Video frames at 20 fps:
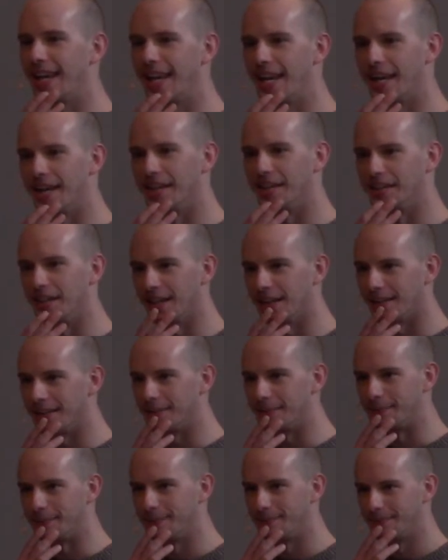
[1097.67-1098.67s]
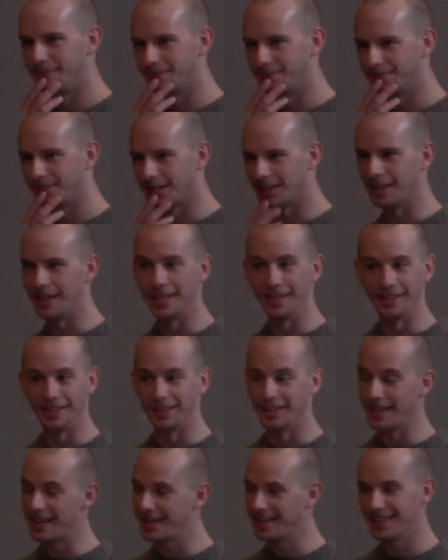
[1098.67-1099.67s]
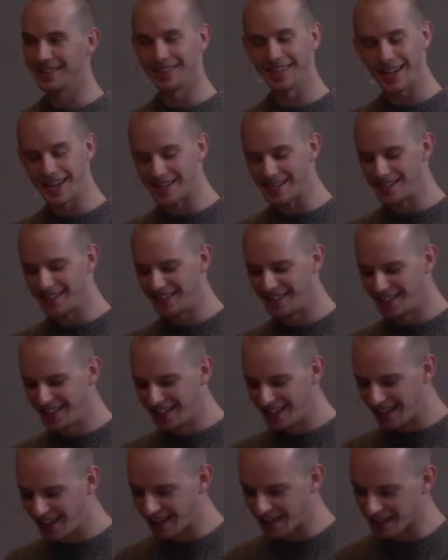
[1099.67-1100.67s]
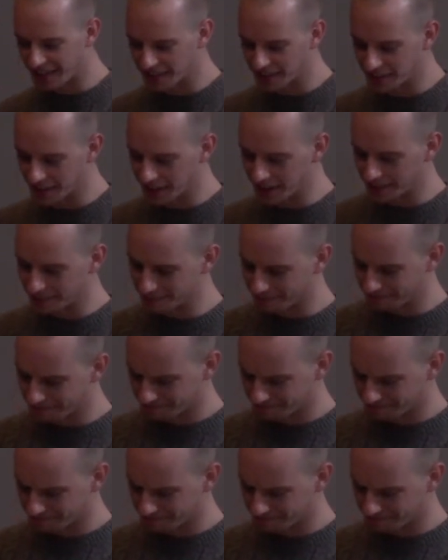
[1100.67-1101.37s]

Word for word: and uh, late late at night, and um,